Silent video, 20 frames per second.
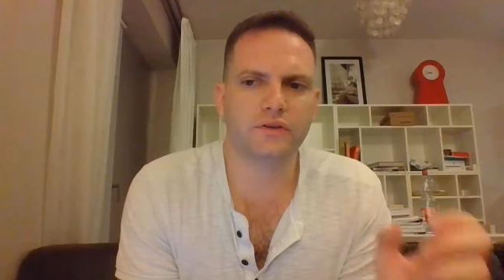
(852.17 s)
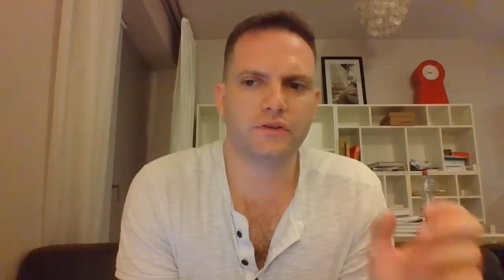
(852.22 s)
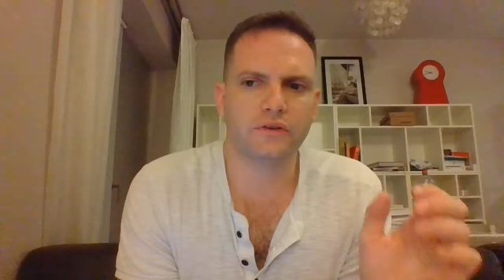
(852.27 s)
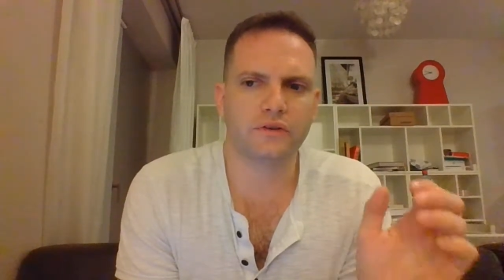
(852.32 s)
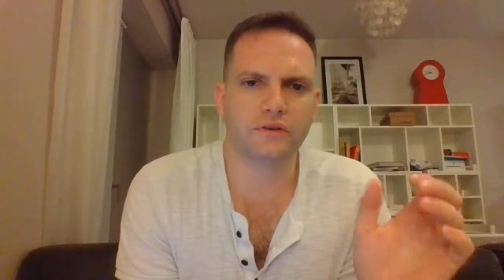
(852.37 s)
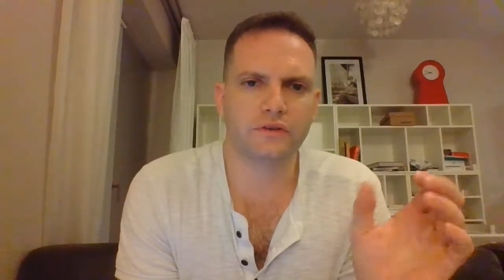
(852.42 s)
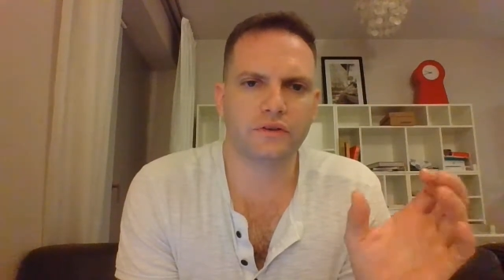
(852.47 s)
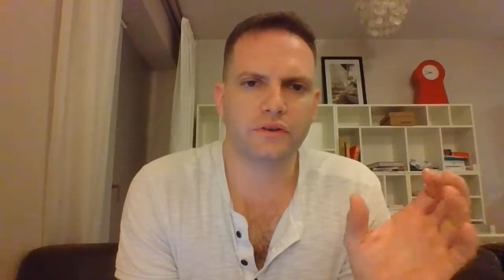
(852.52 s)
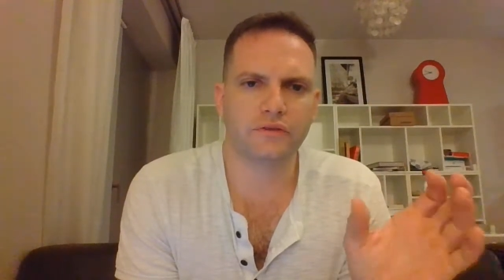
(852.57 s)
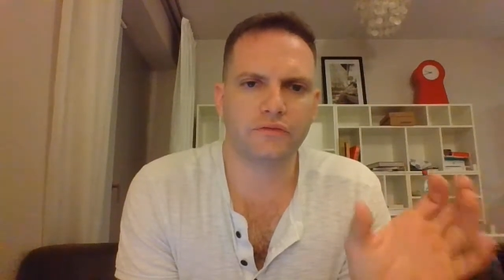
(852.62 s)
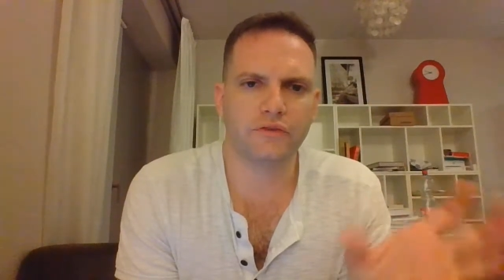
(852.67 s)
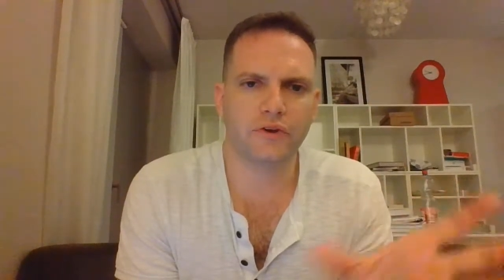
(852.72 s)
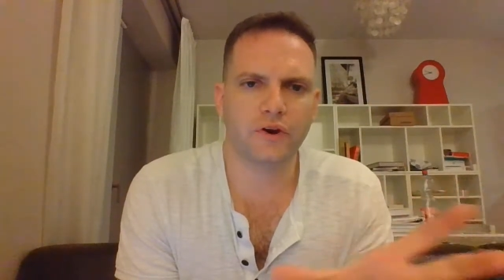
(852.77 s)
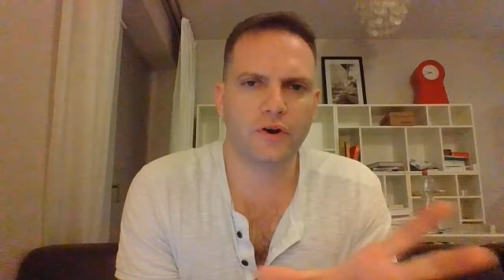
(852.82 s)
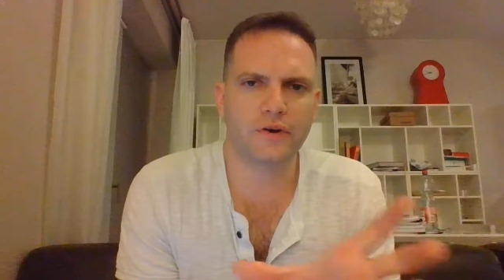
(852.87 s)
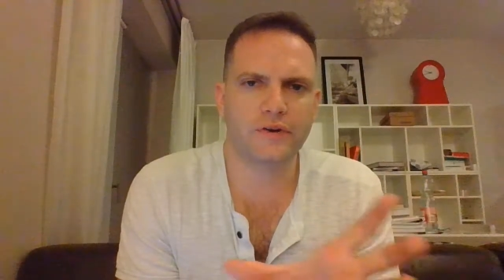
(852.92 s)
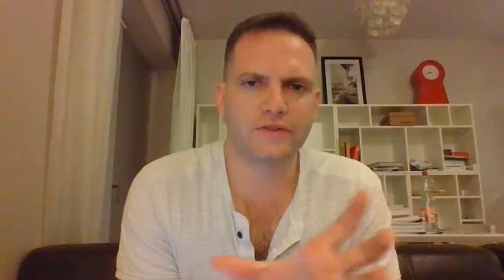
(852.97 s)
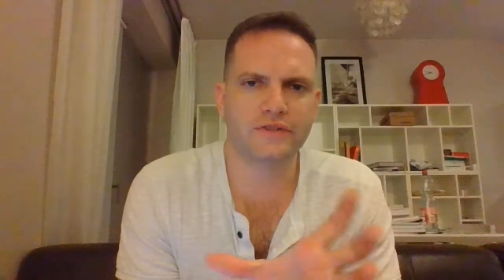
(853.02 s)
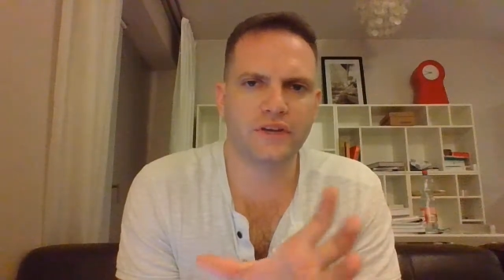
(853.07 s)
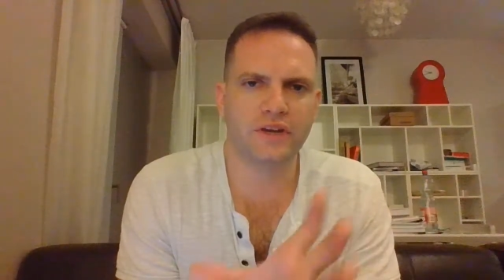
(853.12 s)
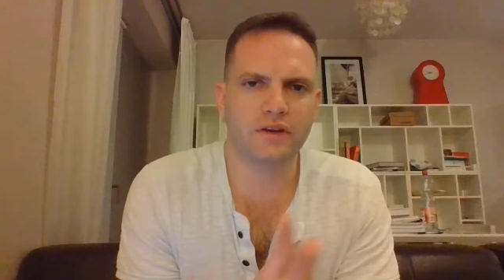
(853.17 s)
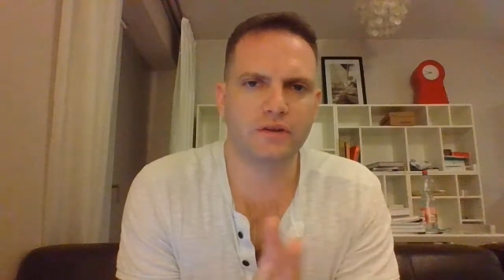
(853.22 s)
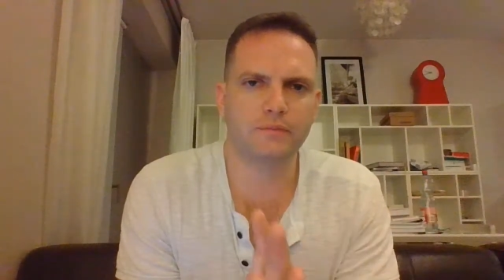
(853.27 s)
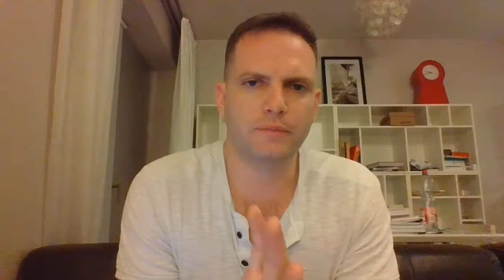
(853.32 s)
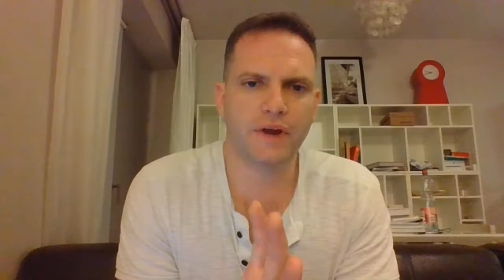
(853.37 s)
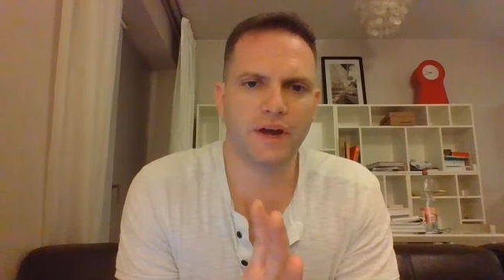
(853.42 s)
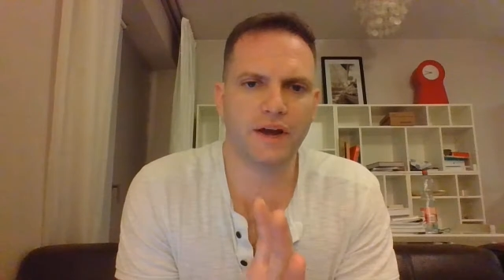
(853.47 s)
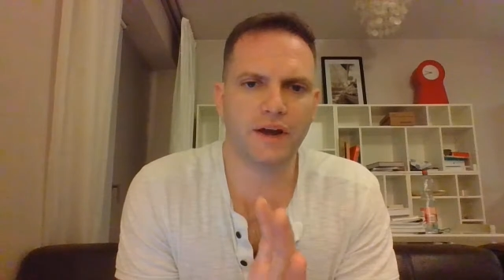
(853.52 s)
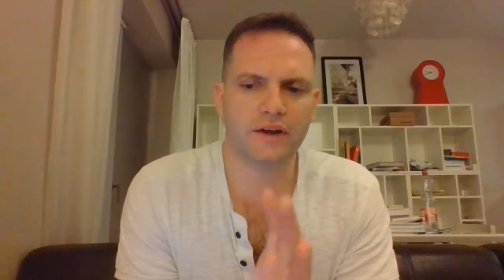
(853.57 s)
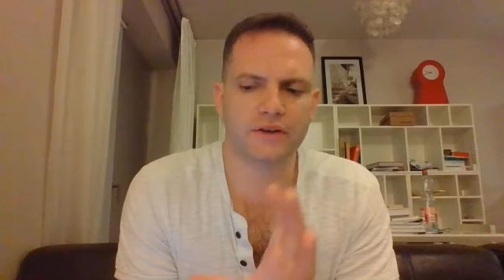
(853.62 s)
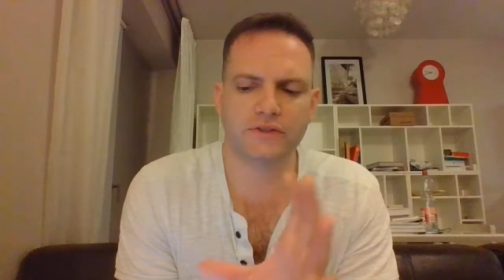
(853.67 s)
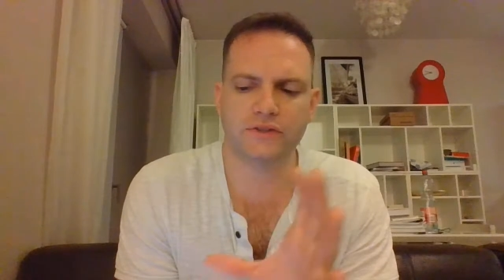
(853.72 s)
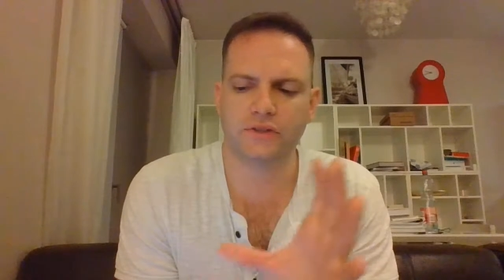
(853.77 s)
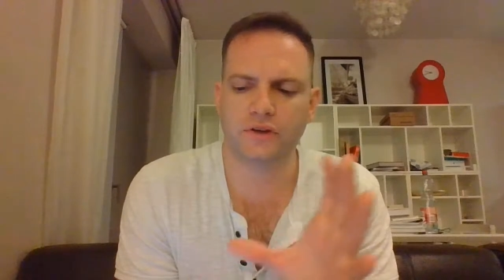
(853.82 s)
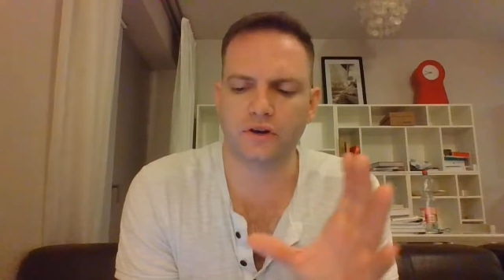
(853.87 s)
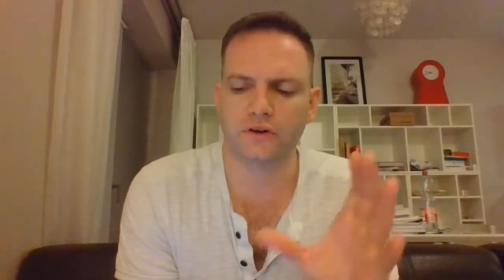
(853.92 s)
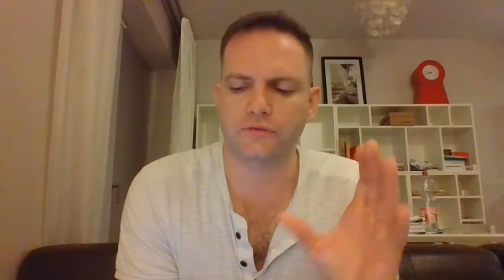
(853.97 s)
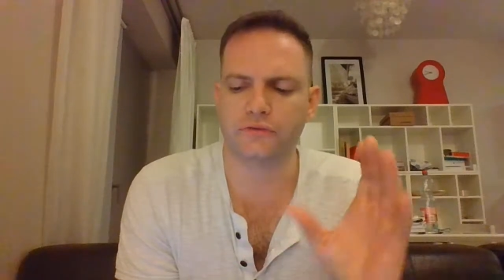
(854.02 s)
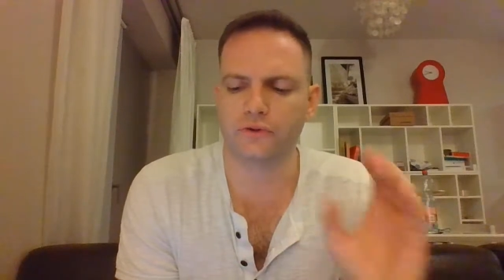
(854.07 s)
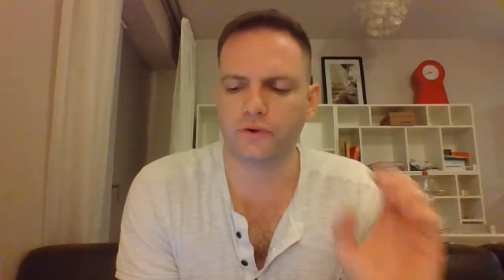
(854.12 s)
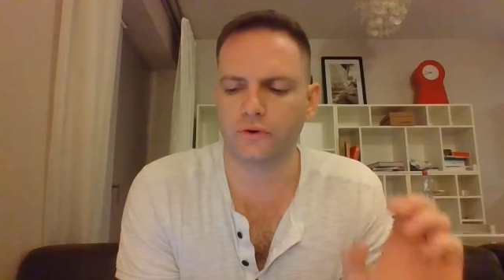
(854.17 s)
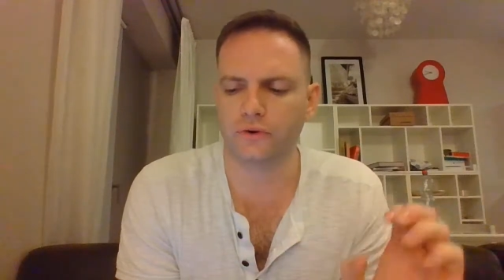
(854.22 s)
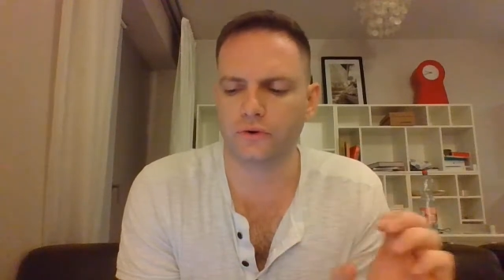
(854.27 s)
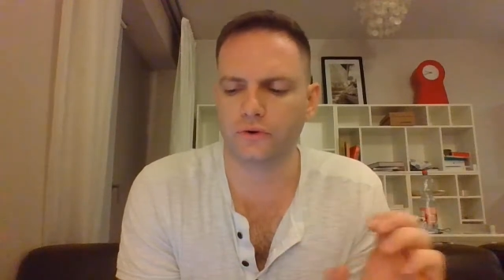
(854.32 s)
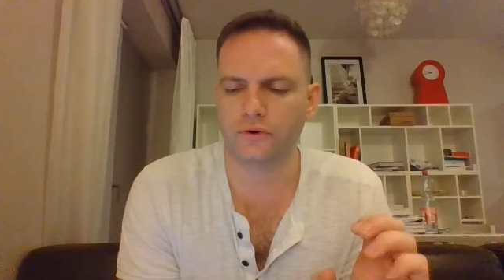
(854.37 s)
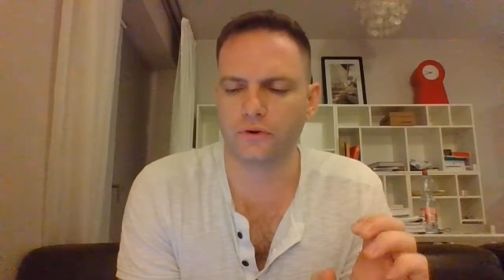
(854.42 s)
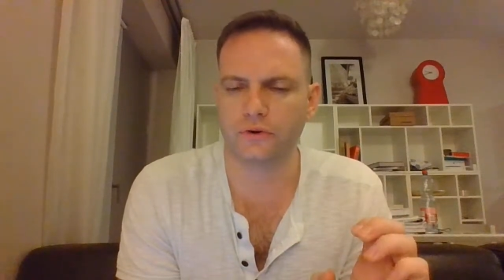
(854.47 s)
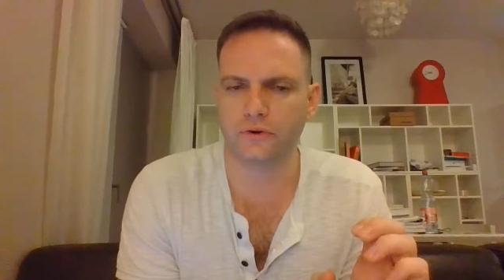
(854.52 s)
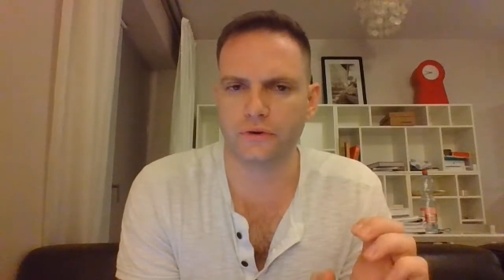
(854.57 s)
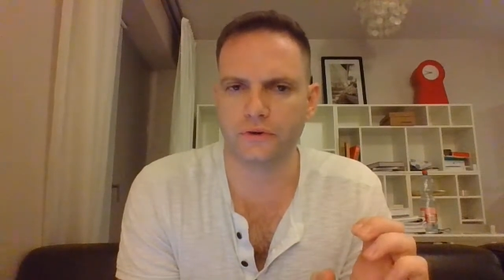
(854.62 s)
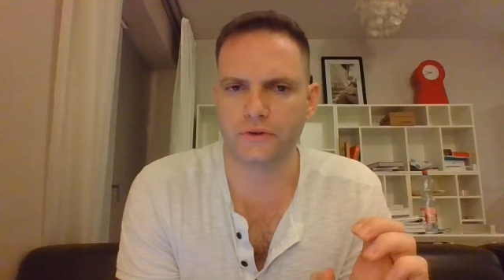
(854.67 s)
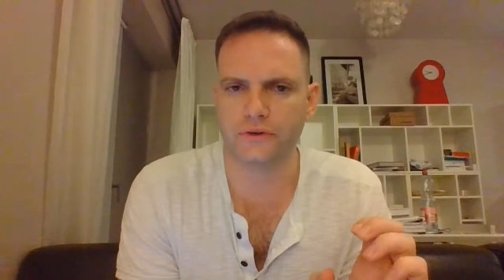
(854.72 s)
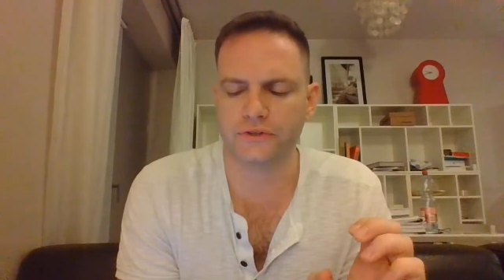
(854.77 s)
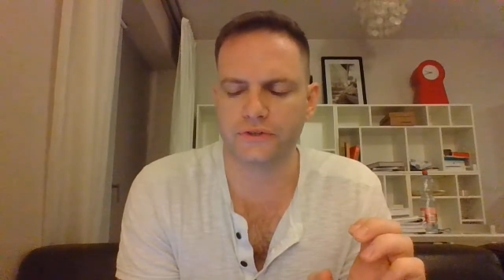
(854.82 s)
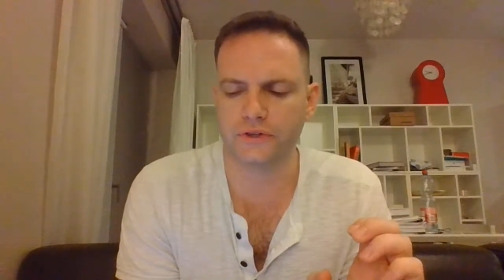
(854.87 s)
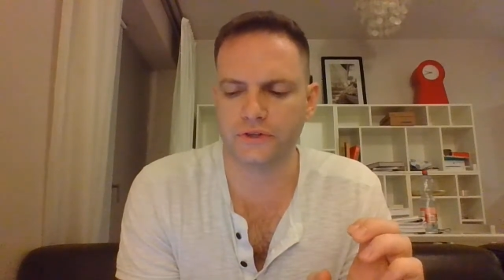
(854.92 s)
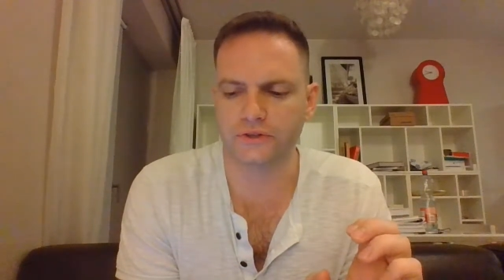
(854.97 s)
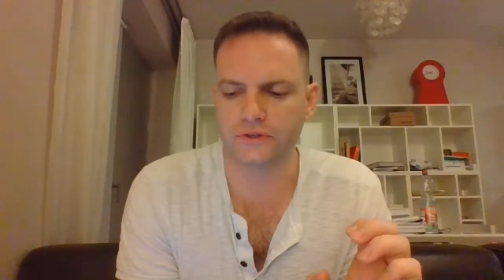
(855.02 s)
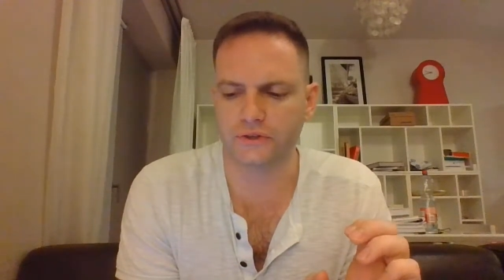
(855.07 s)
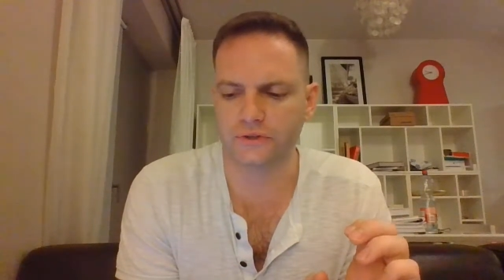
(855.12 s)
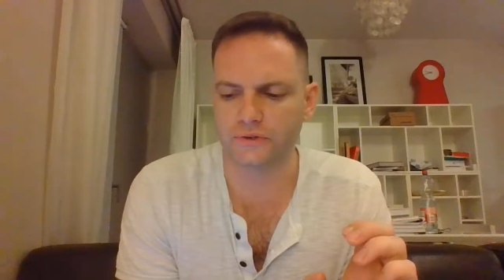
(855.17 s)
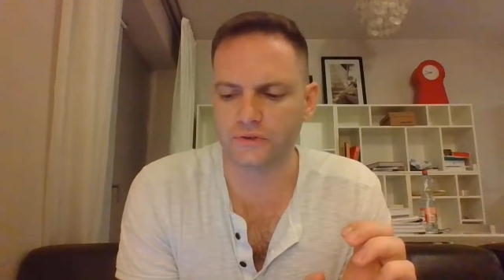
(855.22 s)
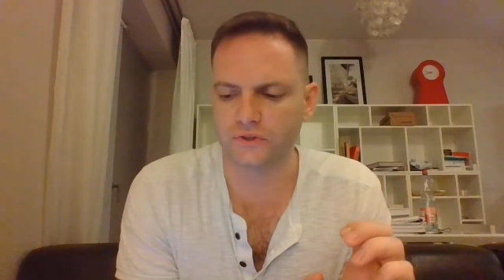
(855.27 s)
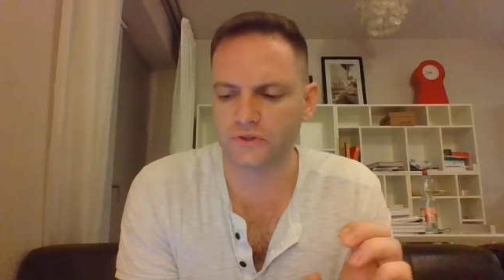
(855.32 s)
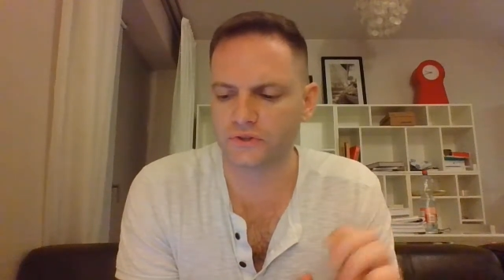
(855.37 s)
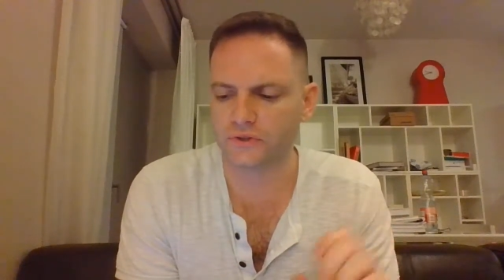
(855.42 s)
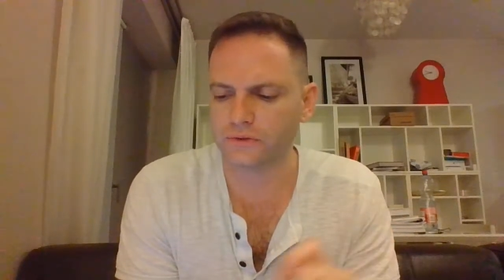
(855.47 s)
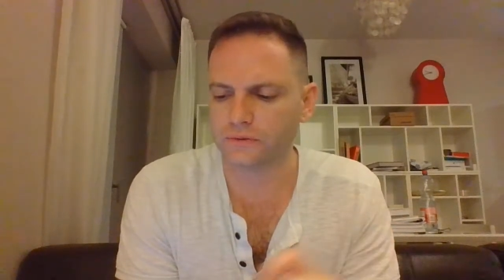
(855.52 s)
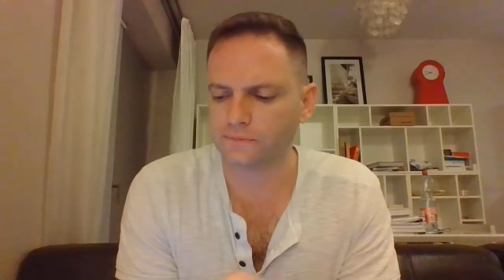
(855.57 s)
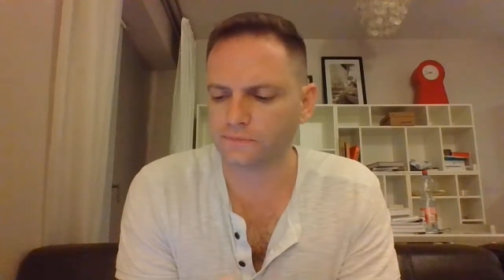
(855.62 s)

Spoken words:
the various impacts of your decisions,